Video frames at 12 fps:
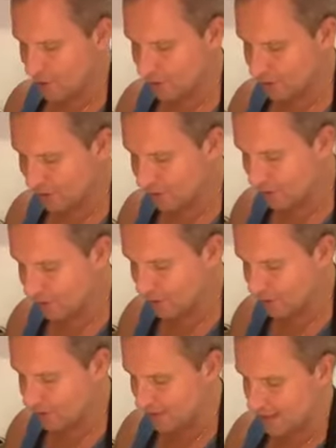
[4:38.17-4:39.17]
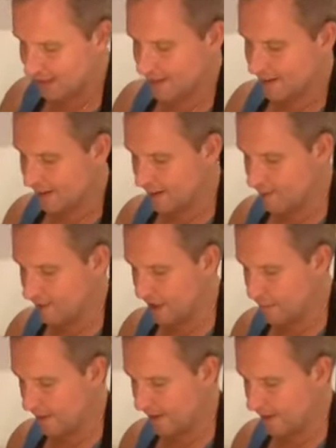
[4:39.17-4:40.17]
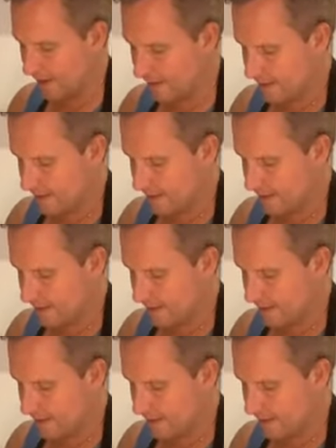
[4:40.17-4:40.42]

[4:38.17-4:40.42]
because I do use it a fair bit.